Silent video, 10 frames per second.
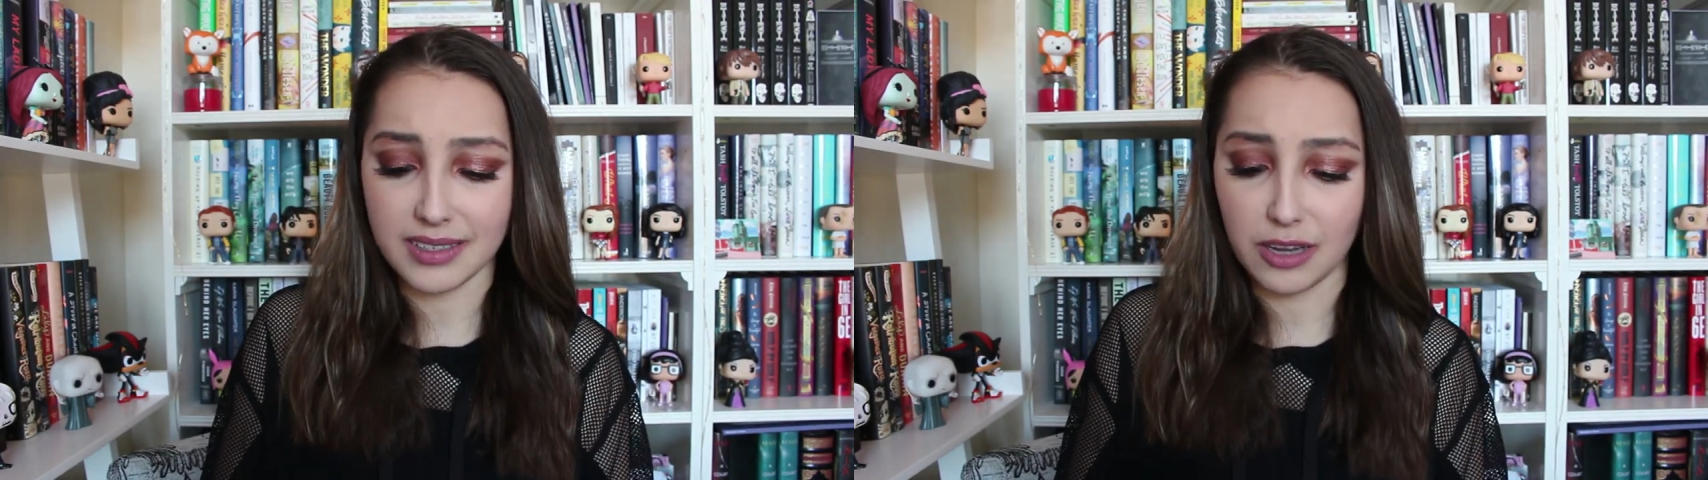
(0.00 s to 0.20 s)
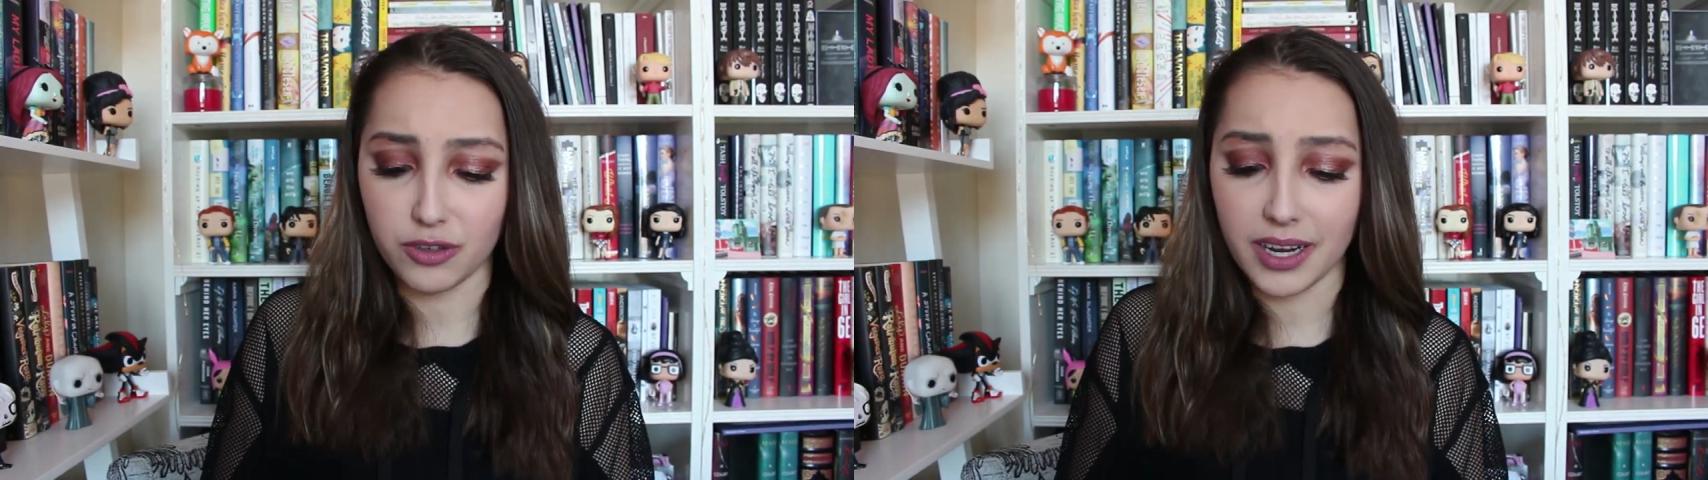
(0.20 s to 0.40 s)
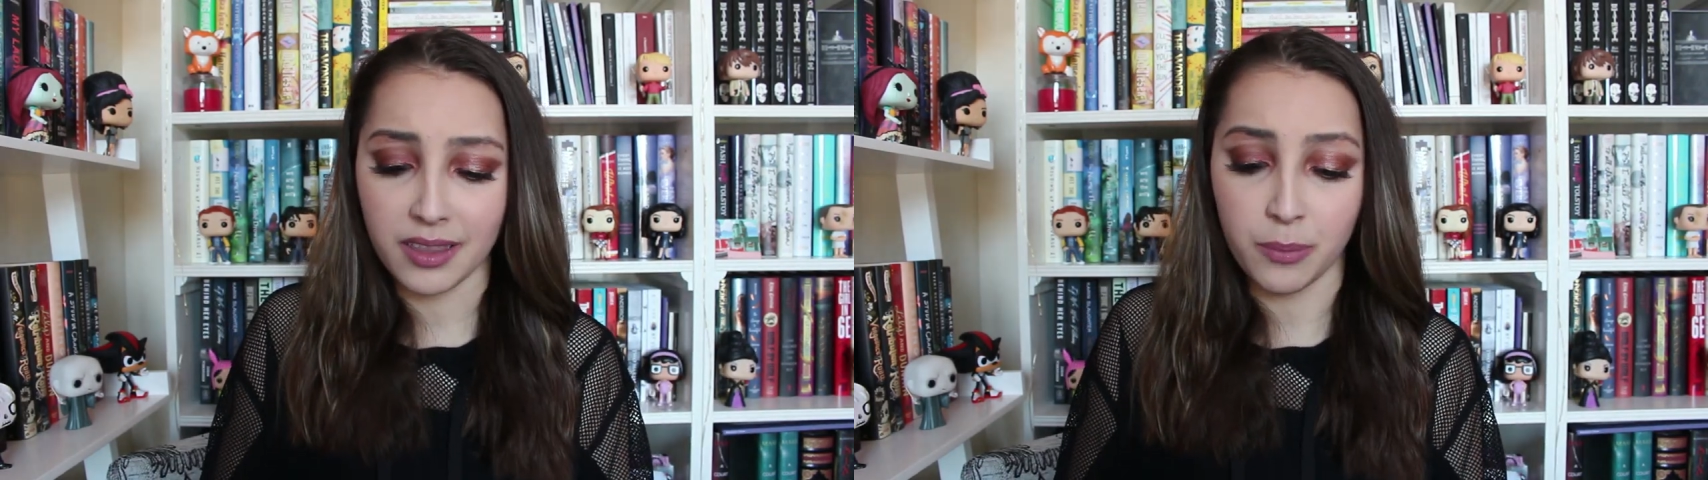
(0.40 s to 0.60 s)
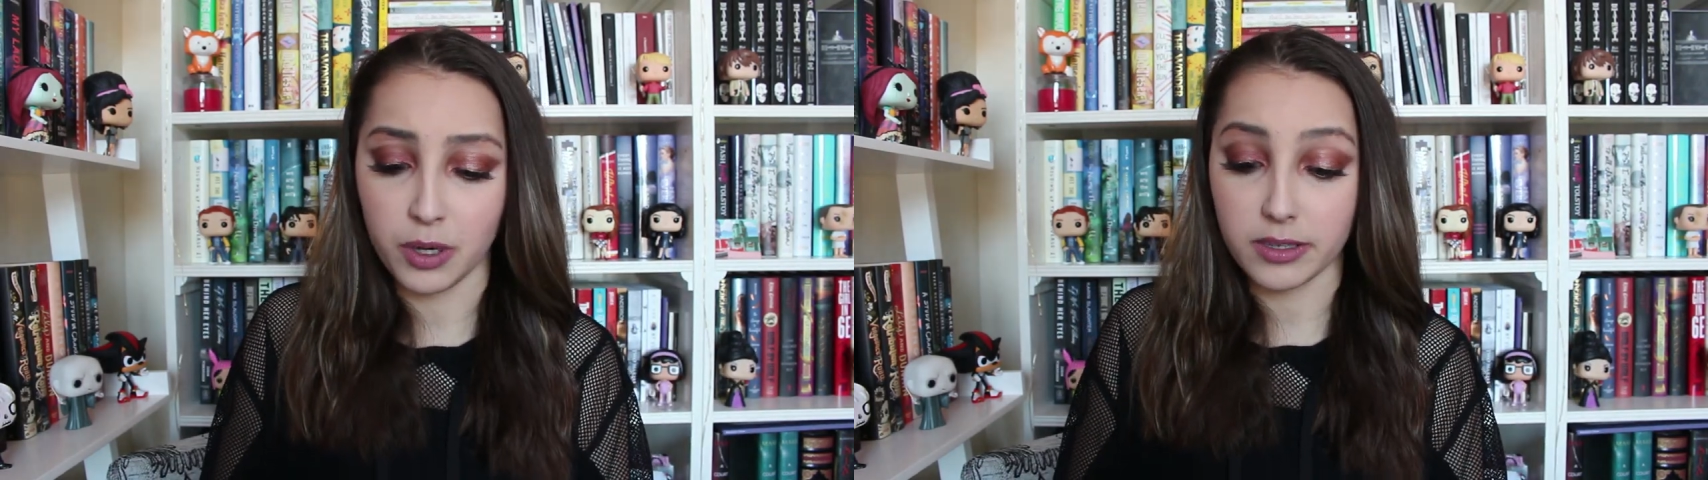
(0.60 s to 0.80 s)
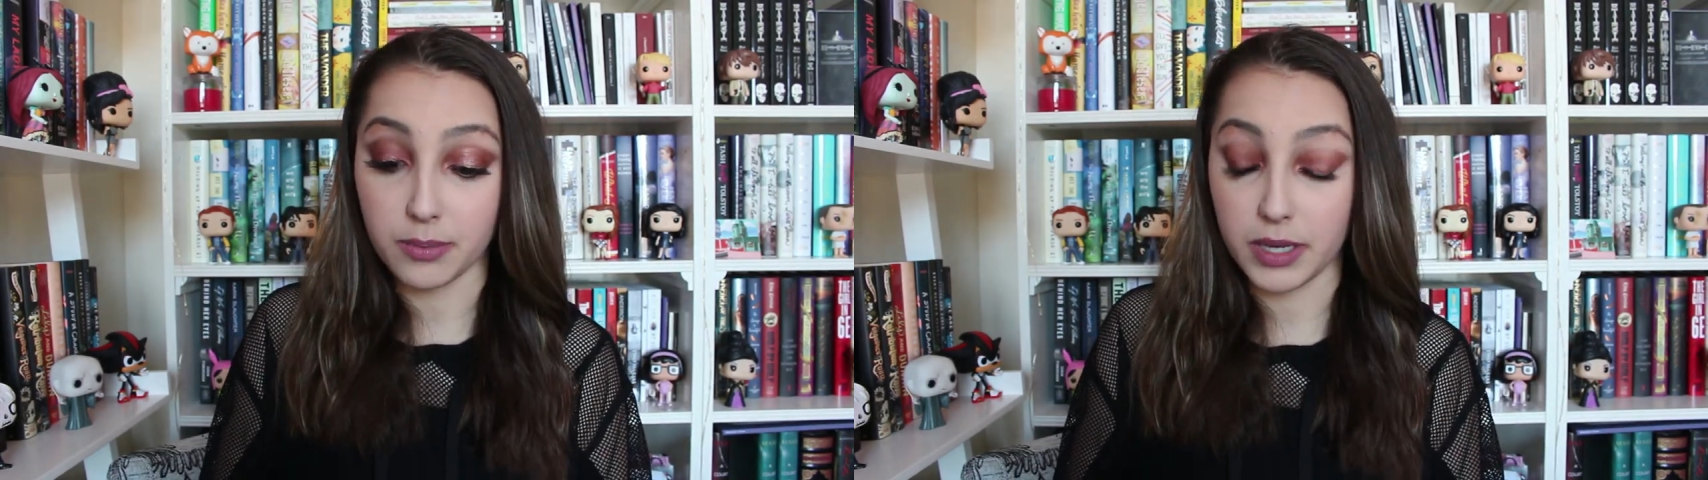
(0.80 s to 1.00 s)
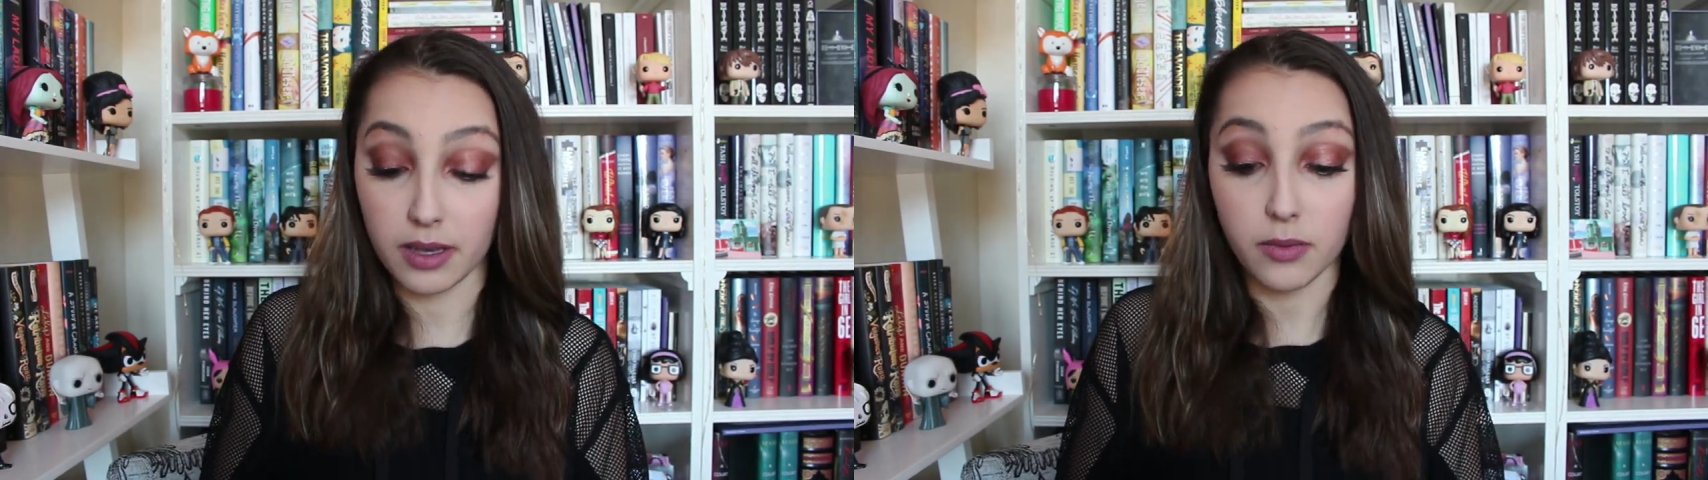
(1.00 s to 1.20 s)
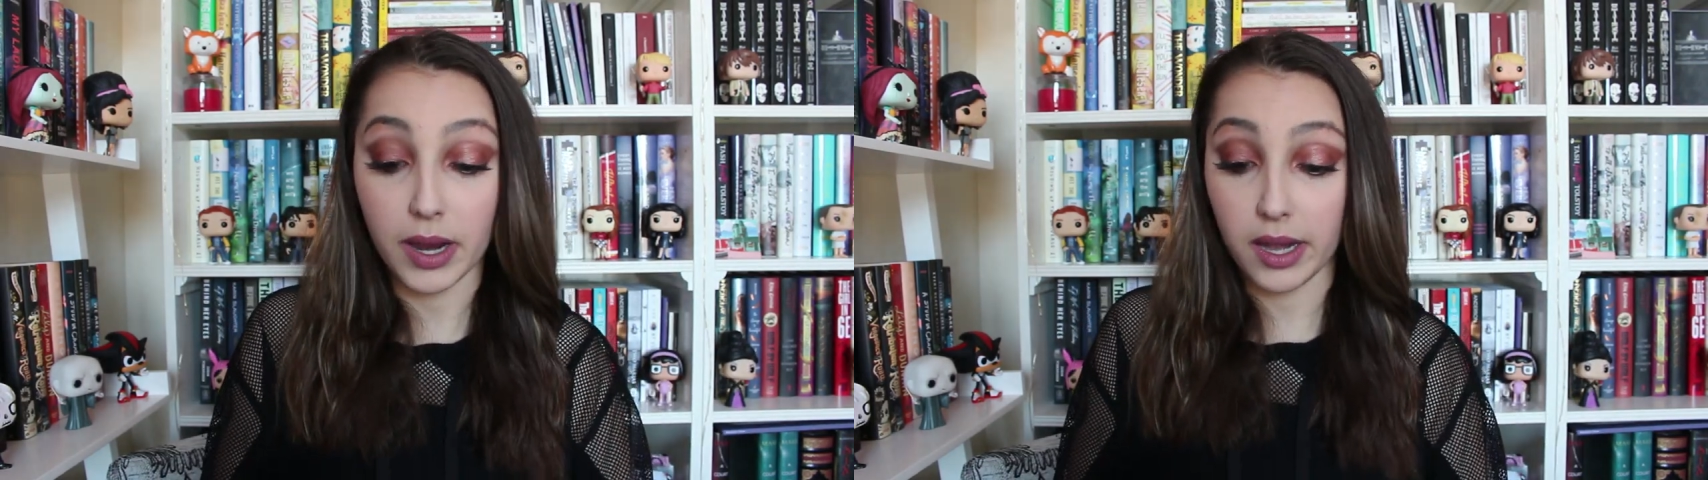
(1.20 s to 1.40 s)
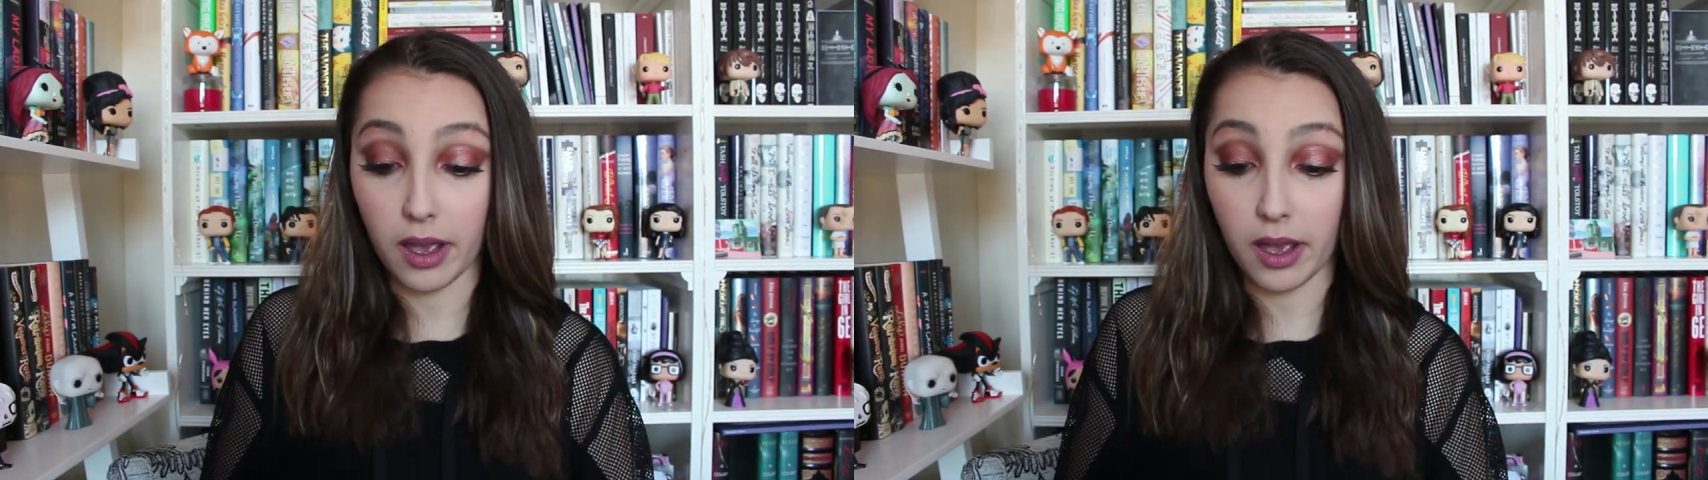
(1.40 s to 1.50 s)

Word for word: the soundtrack in the books because why